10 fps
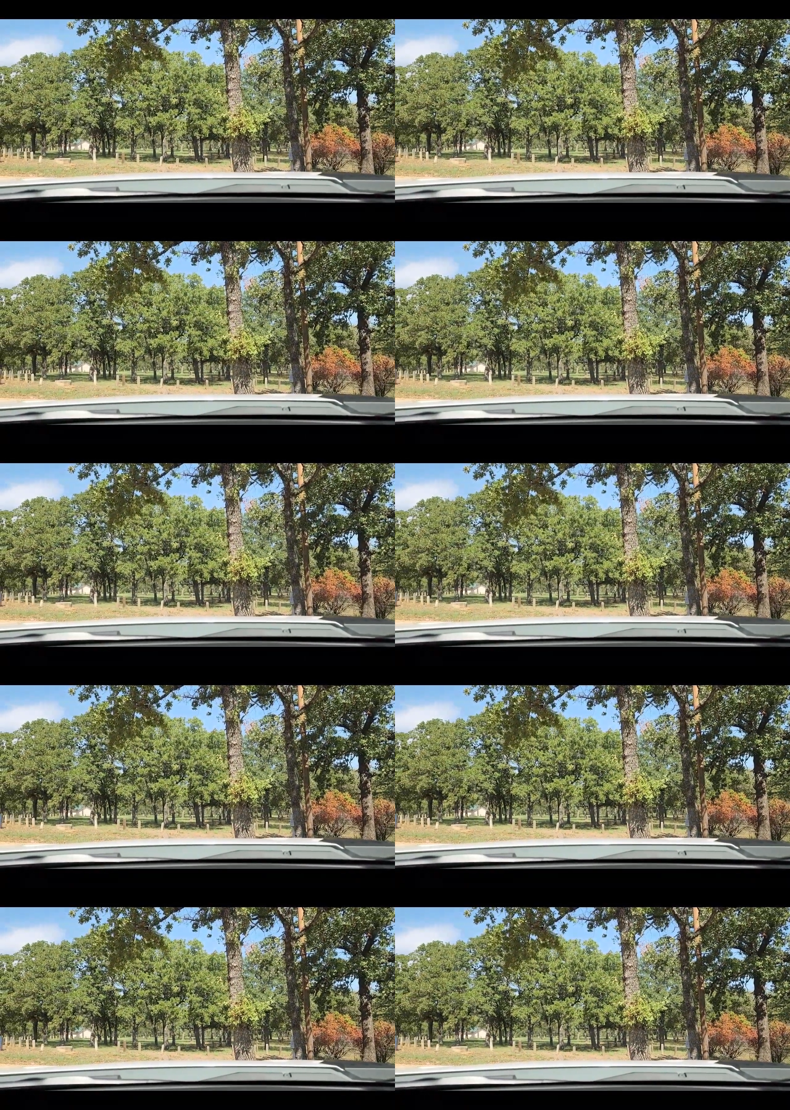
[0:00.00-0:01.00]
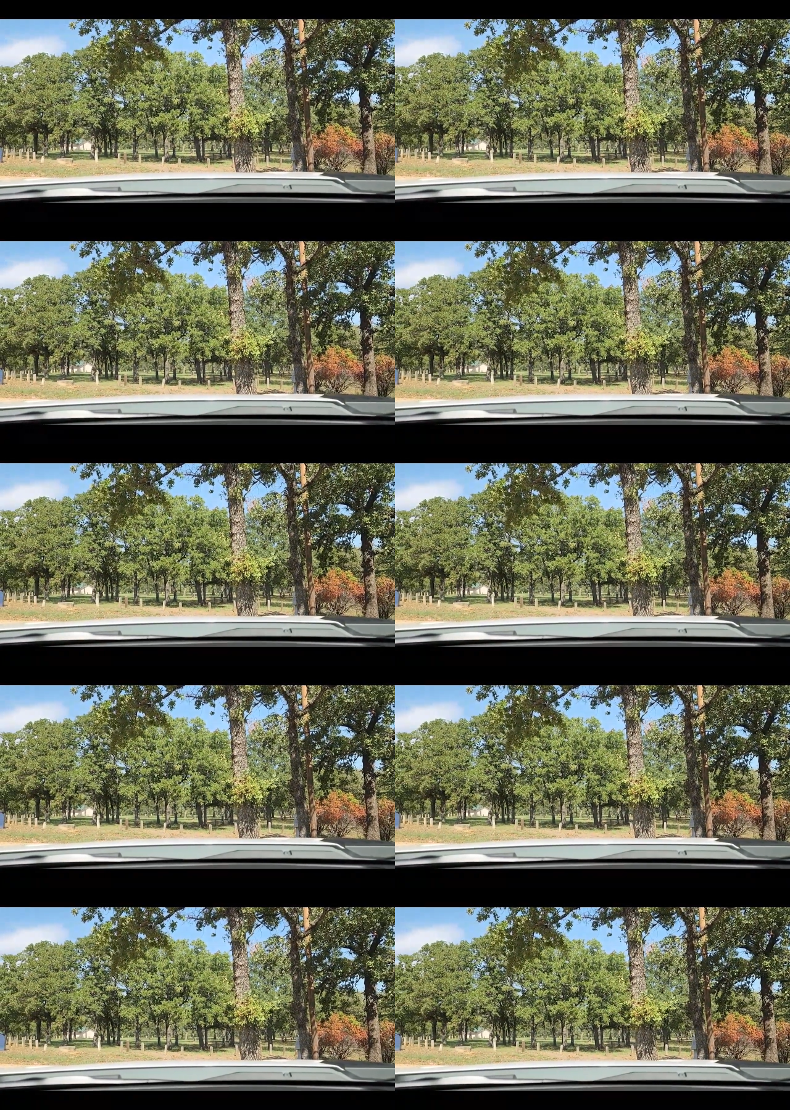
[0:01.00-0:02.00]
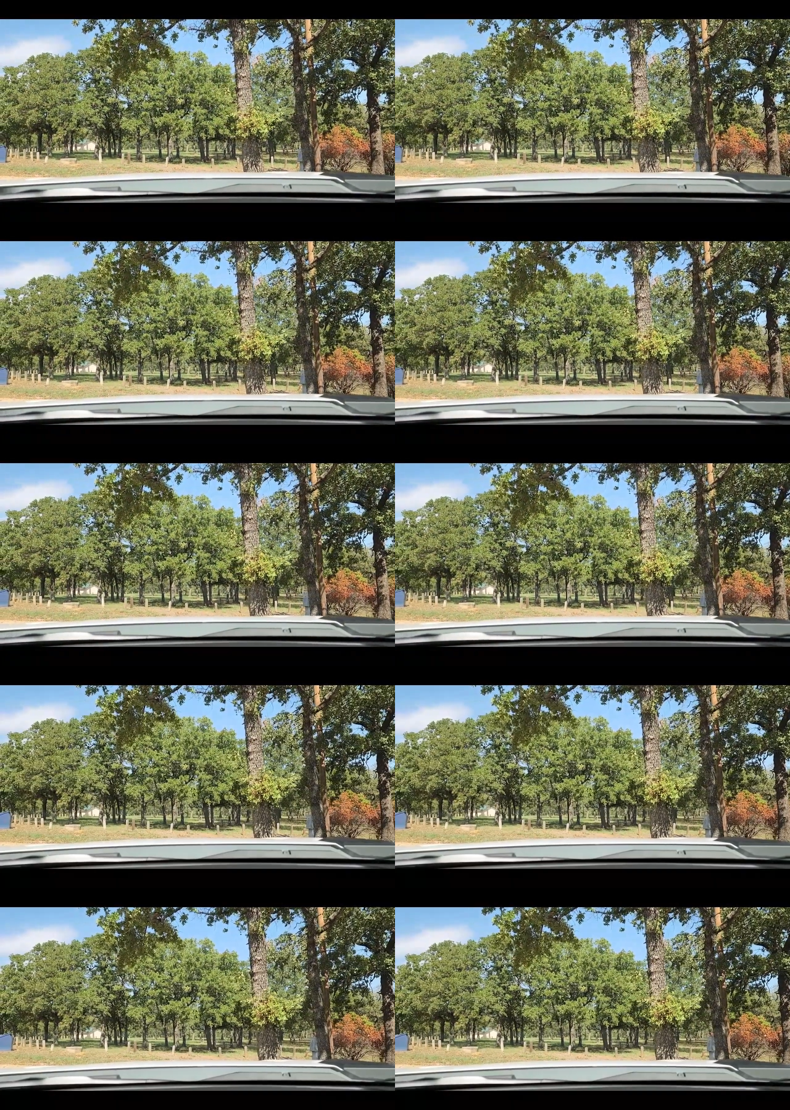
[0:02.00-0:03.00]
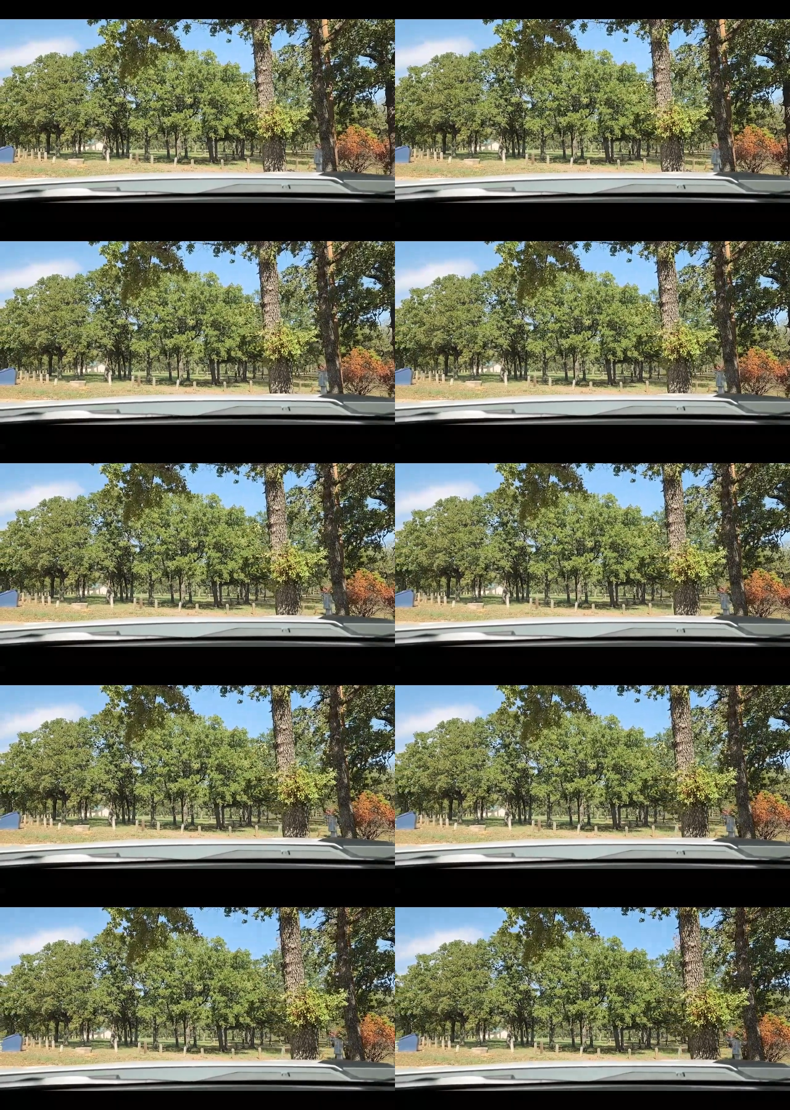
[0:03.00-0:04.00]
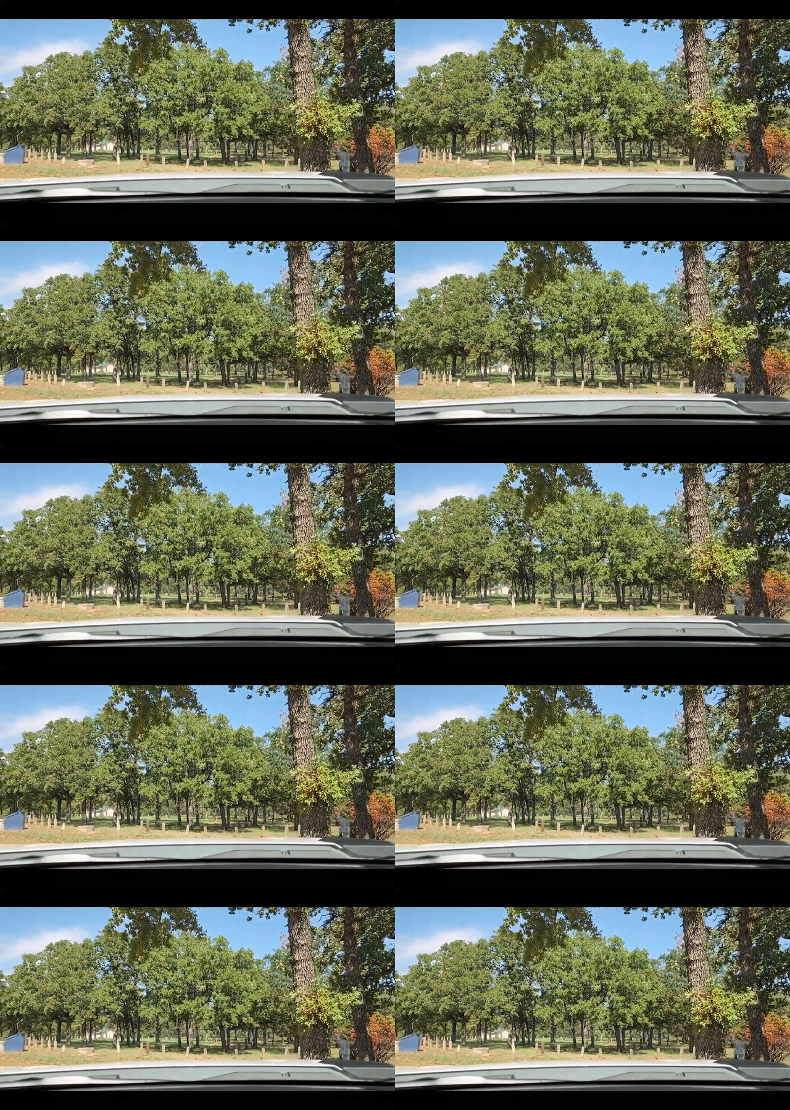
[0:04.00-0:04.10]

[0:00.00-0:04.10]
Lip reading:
[unreadable: no face in view]